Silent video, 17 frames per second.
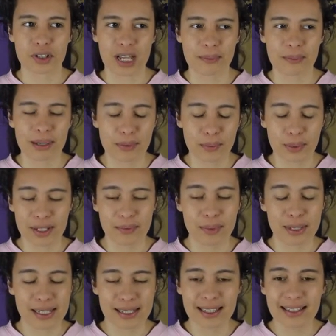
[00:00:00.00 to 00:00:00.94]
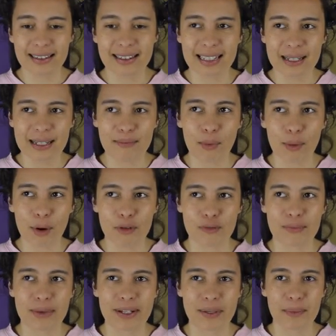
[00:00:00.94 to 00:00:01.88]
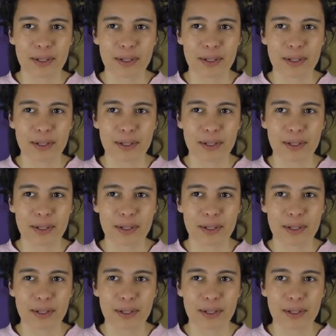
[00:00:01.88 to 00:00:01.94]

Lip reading: I mean, we still need more information,